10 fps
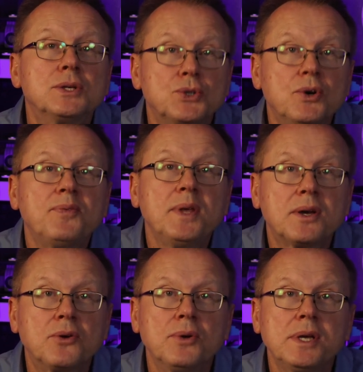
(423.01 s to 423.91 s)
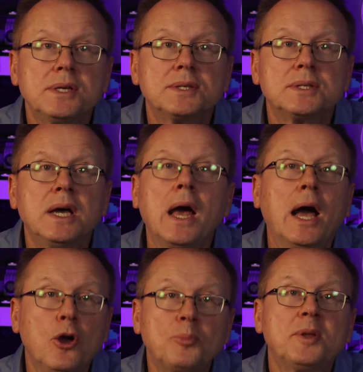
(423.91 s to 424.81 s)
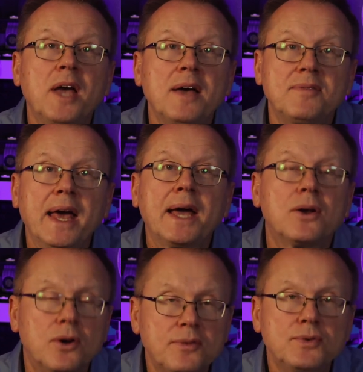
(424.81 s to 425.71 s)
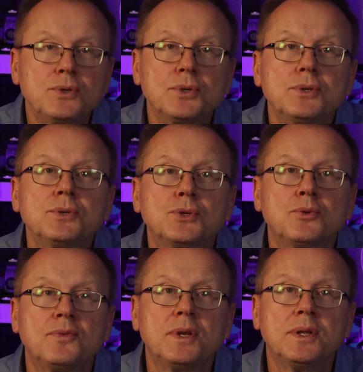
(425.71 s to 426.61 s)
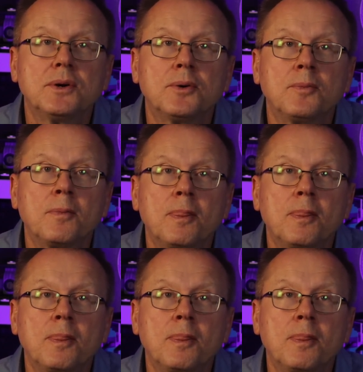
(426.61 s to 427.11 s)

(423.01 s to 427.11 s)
So if he agrees, I hope to have that on a future YouTube video.